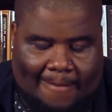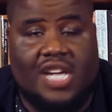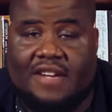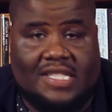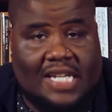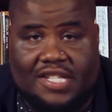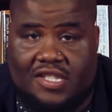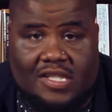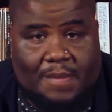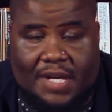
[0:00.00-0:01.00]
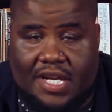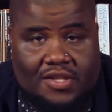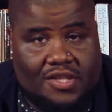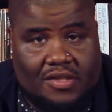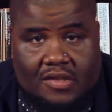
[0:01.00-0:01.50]
Jeff Sessions,
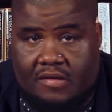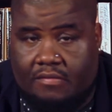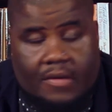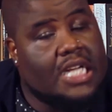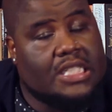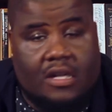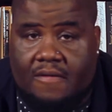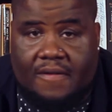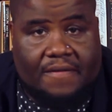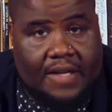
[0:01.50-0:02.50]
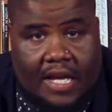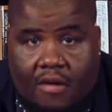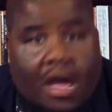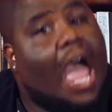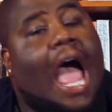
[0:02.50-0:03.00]
bitch, it's over for you.